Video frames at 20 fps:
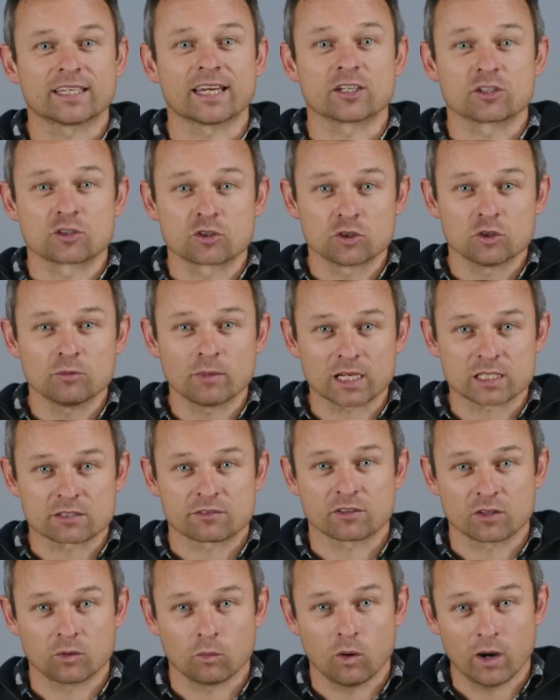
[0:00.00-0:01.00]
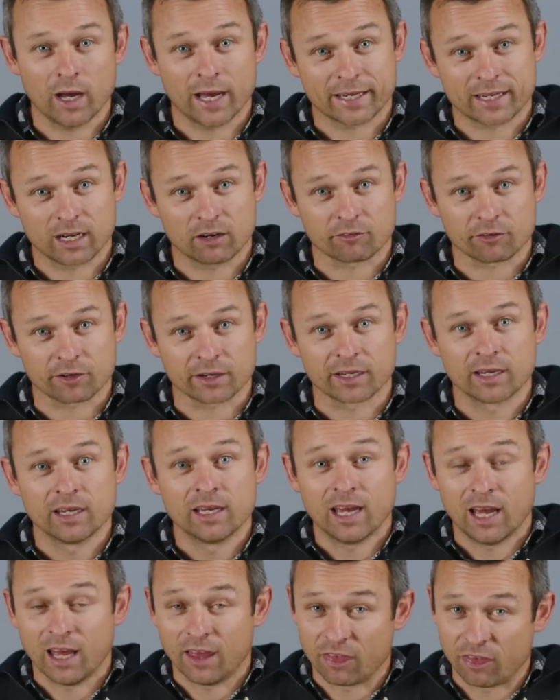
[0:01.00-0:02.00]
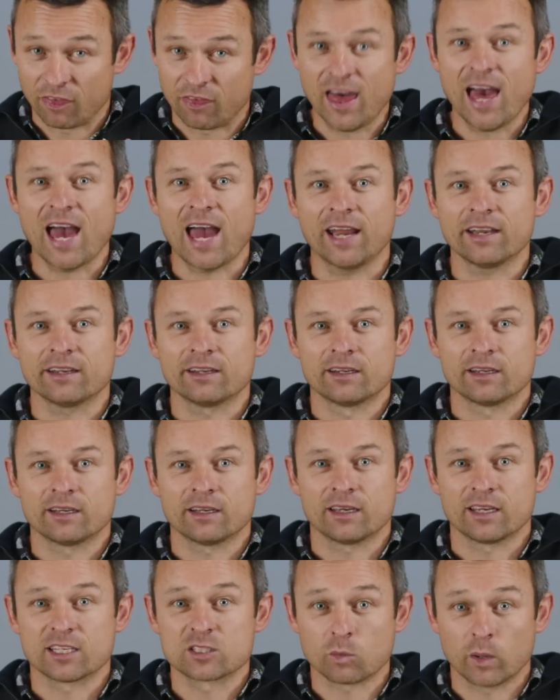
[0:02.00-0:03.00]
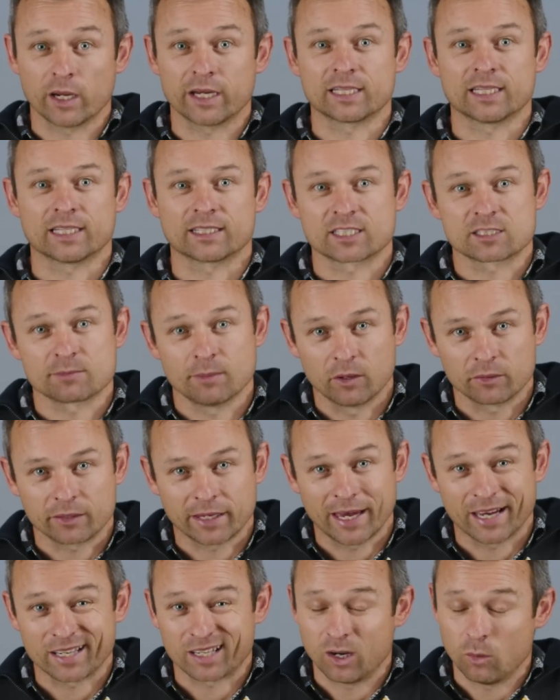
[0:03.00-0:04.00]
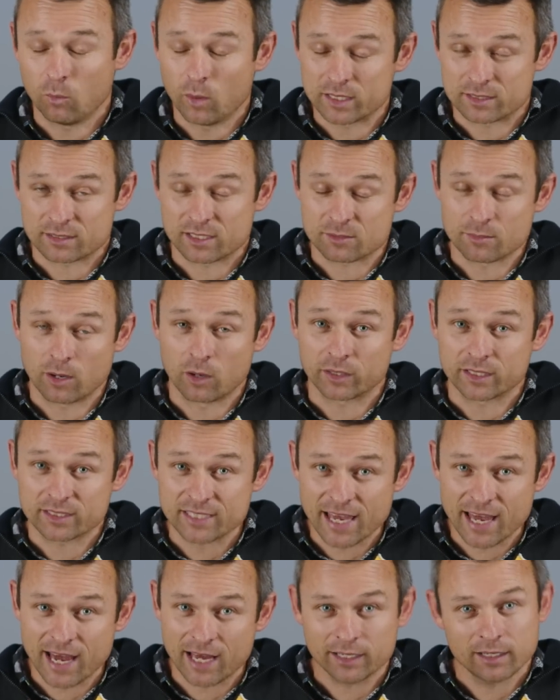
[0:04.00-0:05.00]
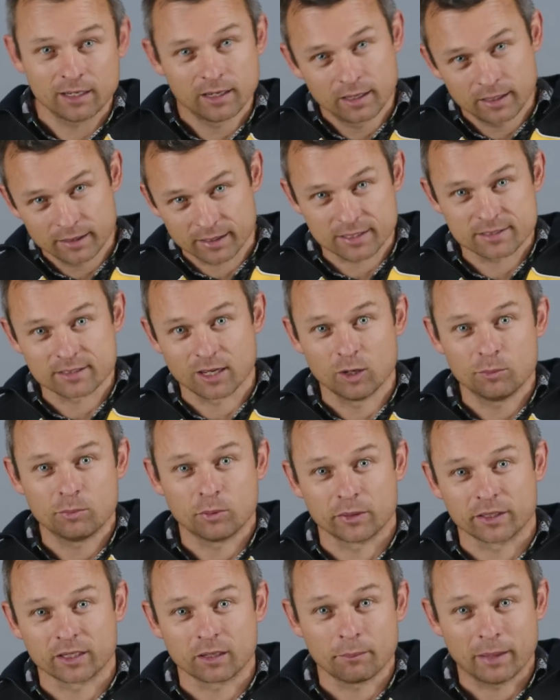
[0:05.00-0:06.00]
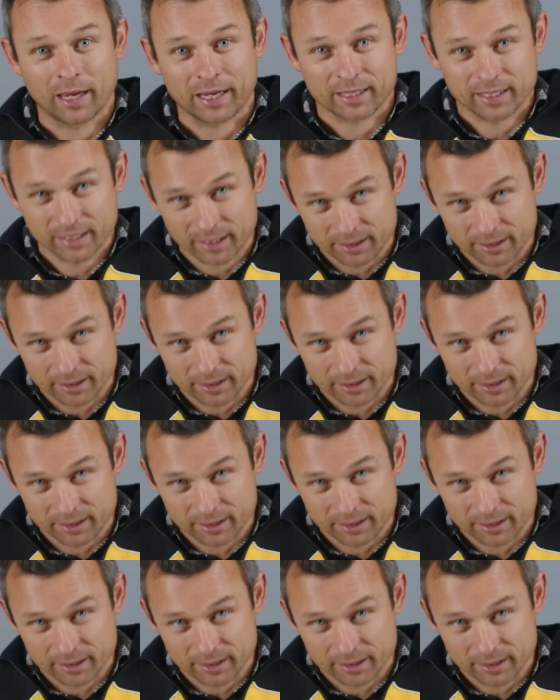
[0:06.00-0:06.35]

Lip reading: get too much for the wire covering, and that is where you let the smoke out. And once the smoke is out, there's no putting it back